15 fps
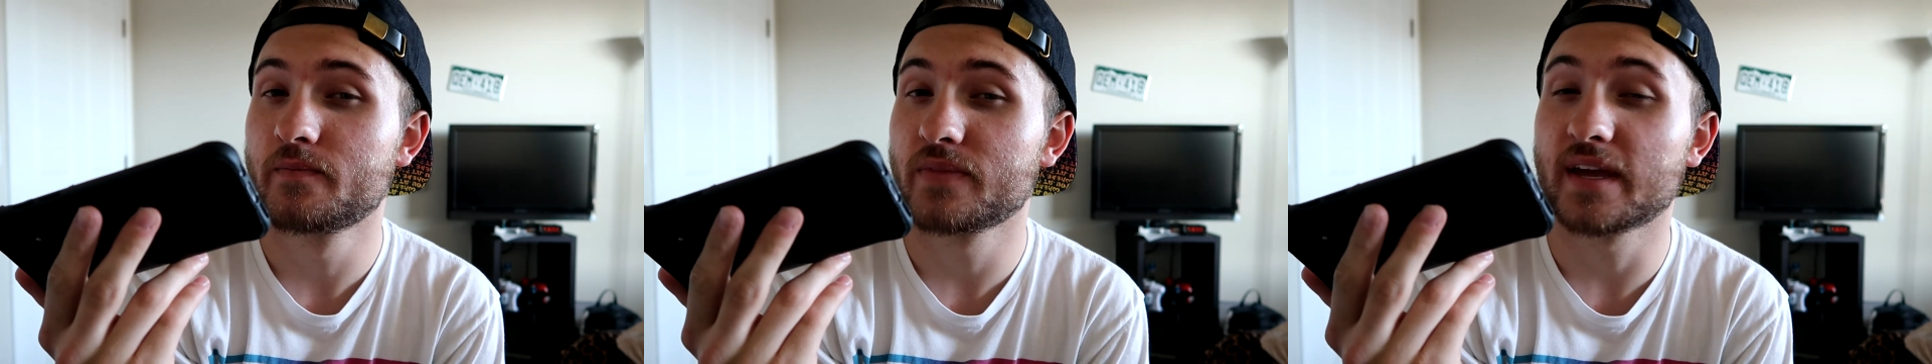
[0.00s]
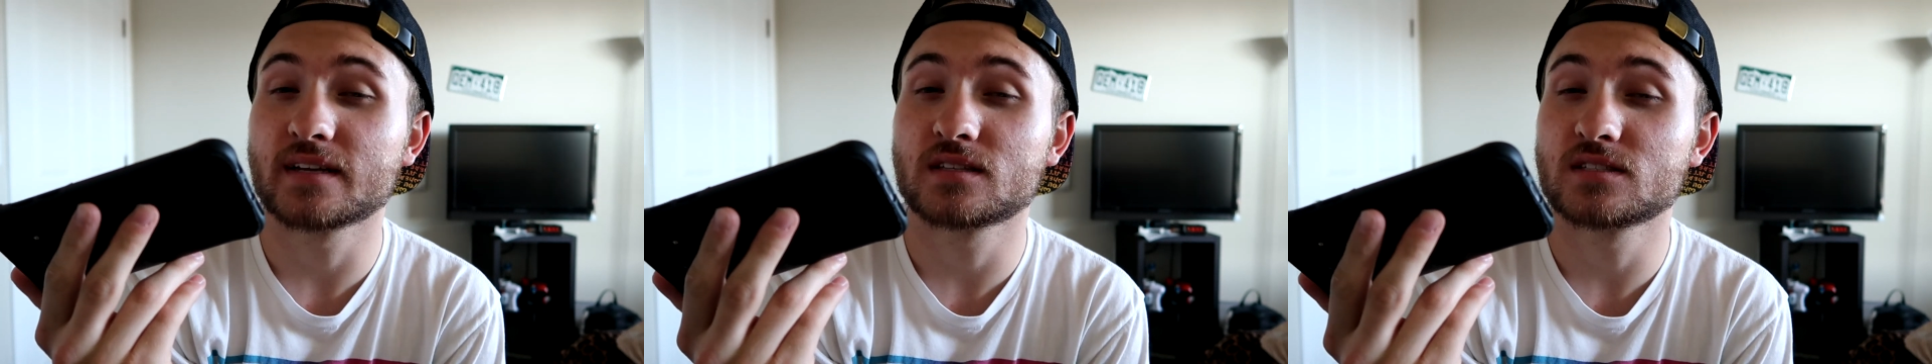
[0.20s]

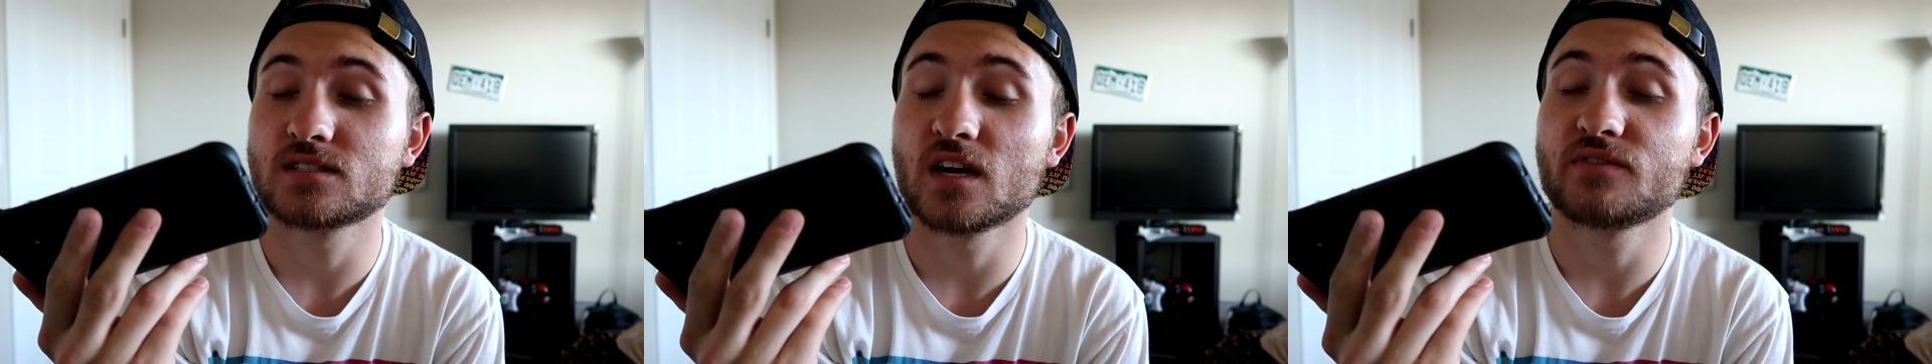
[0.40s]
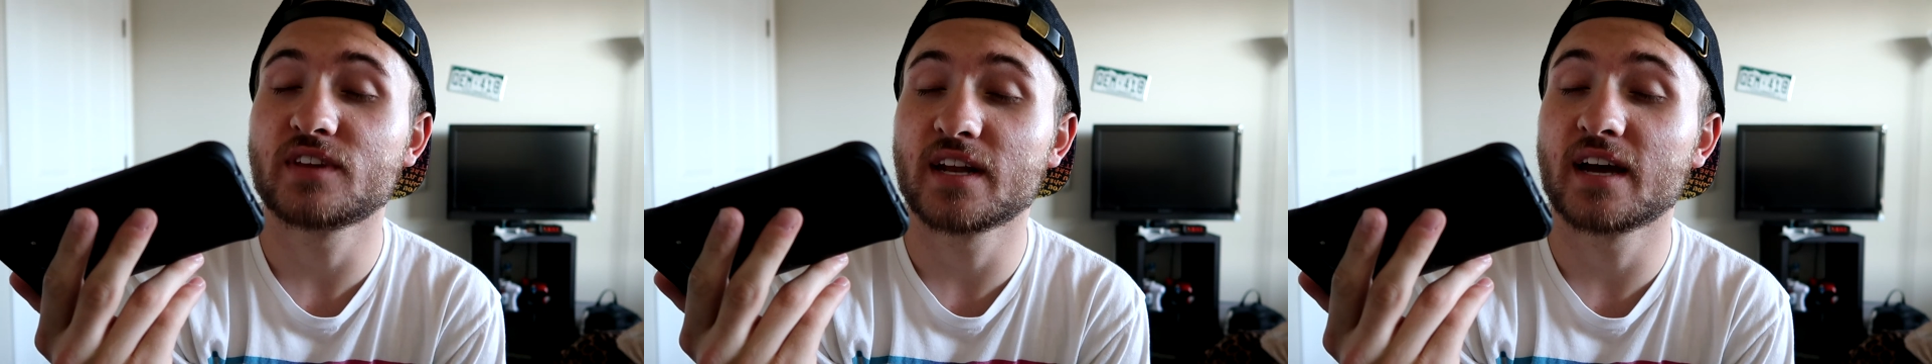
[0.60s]
Like, the
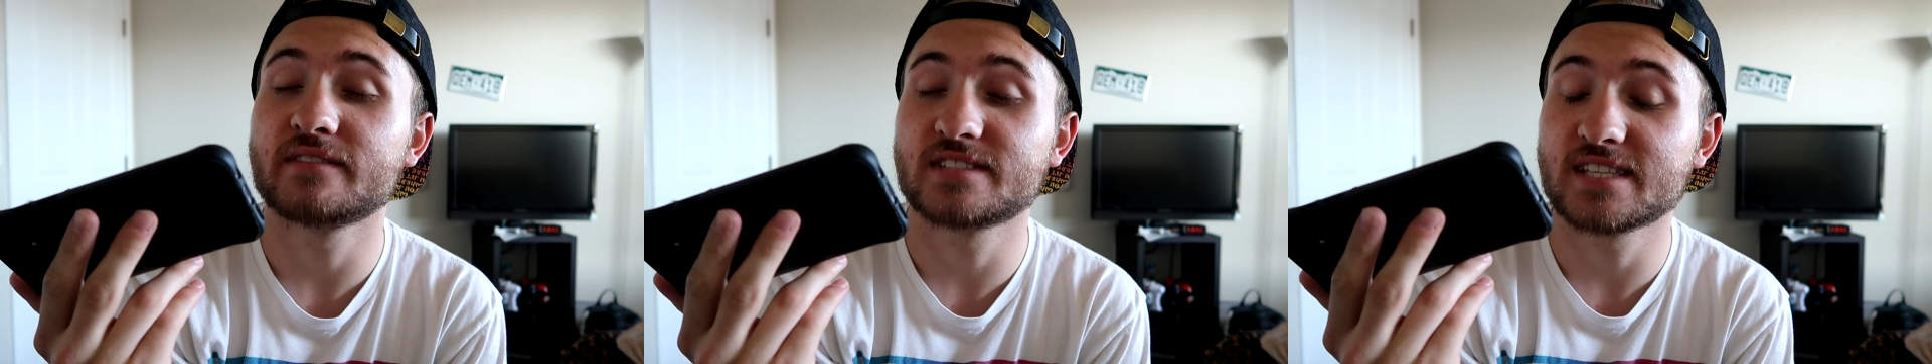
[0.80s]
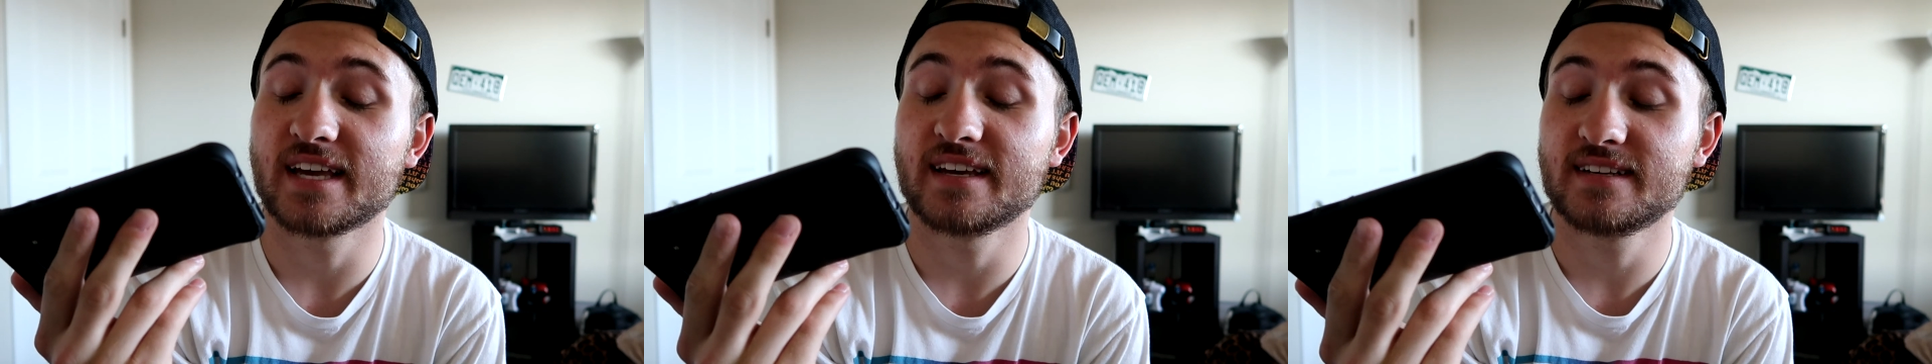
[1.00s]
stuff that
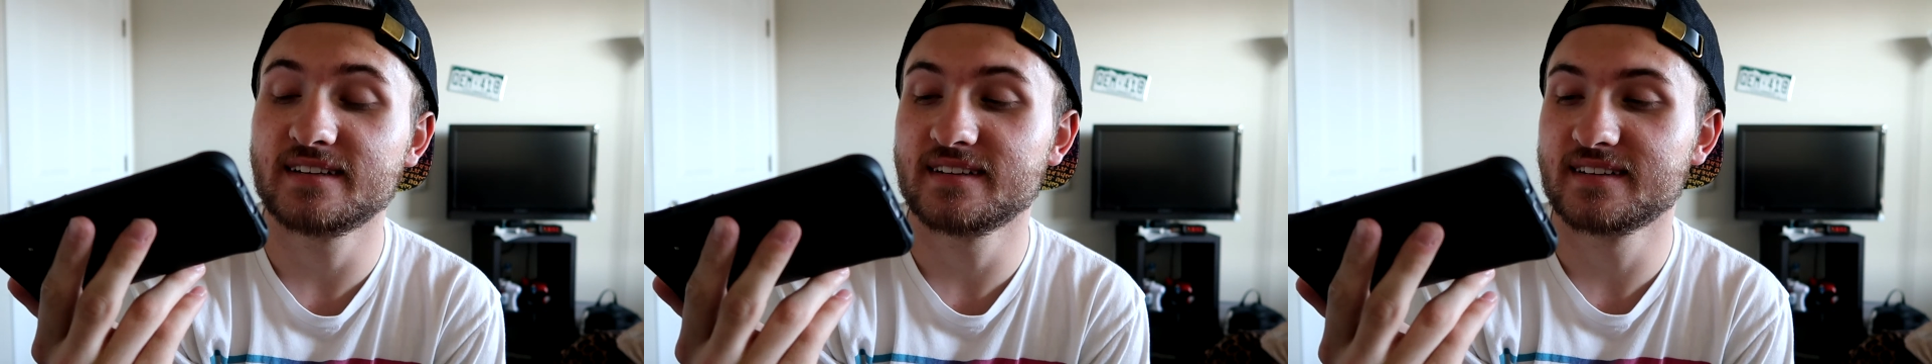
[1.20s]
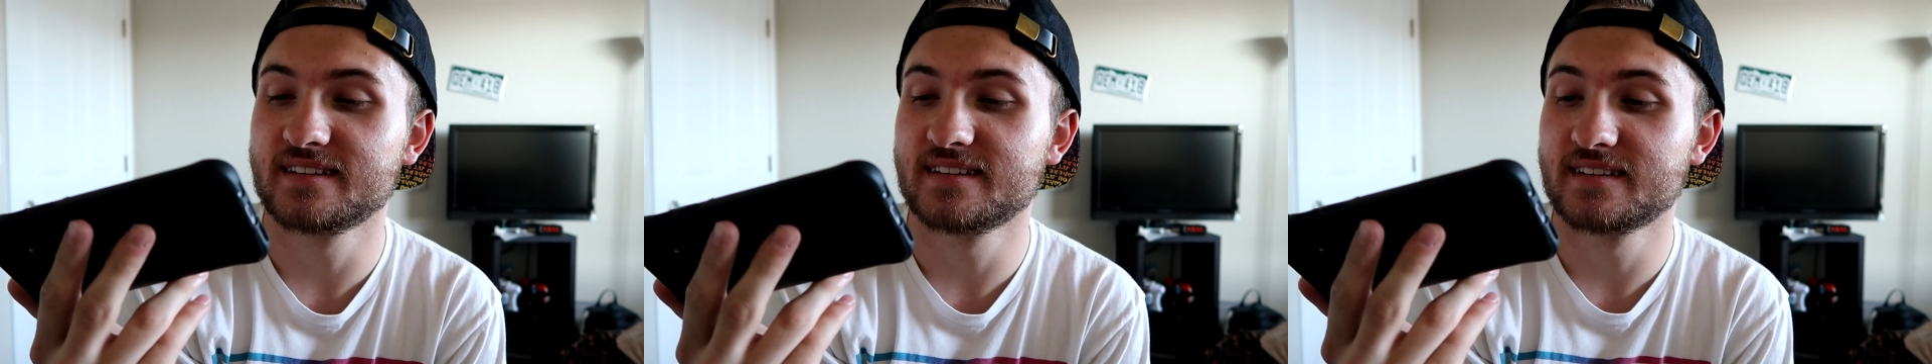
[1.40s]
I've
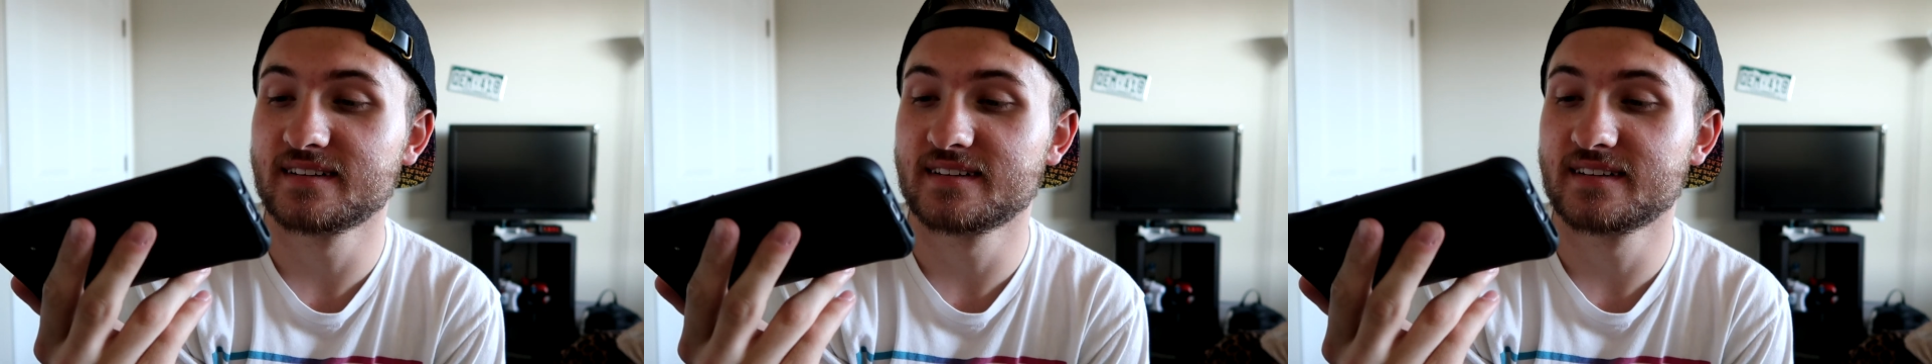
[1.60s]
said.